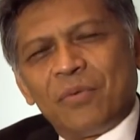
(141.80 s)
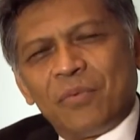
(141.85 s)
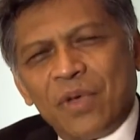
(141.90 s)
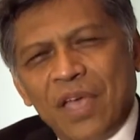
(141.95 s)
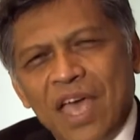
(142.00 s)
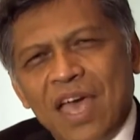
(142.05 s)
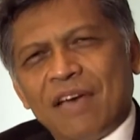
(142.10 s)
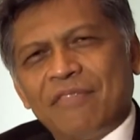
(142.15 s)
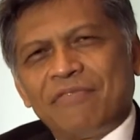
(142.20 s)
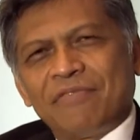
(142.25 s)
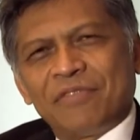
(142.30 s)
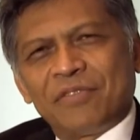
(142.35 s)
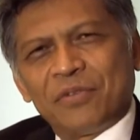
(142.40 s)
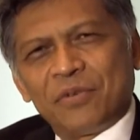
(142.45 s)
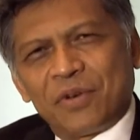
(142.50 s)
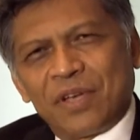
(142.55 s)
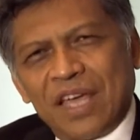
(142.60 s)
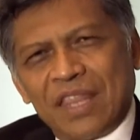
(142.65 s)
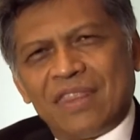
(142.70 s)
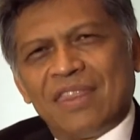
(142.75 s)
We have
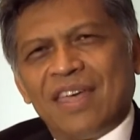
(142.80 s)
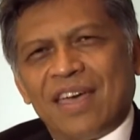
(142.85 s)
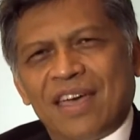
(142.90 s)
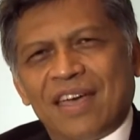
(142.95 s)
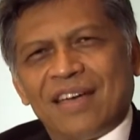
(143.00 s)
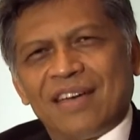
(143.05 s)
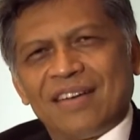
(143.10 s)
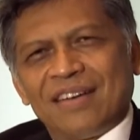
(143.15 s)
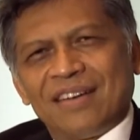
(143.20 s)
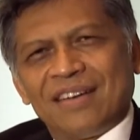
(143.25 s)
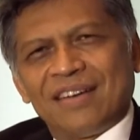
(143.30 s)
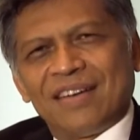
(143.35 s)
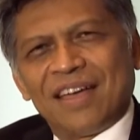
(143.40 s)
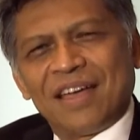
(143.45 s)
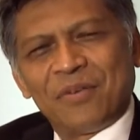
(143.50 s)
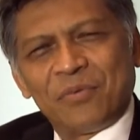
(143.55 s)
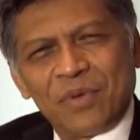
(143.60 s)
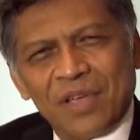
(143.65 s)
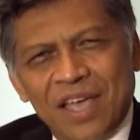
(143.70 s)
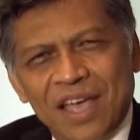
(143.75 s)
to get there,
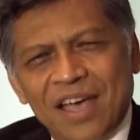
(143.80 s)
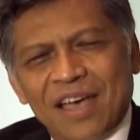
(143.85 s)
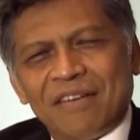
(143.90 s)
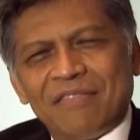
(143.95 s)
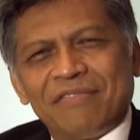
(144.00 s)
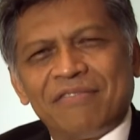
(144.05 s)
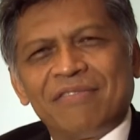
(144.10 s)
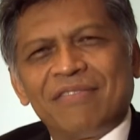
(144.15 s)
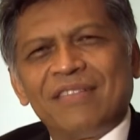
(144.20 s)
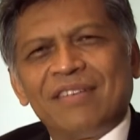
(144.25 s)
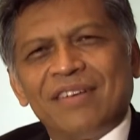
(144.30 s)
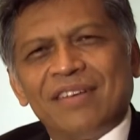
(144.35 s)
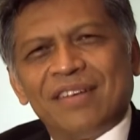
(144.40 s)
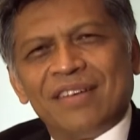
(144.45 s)
and we have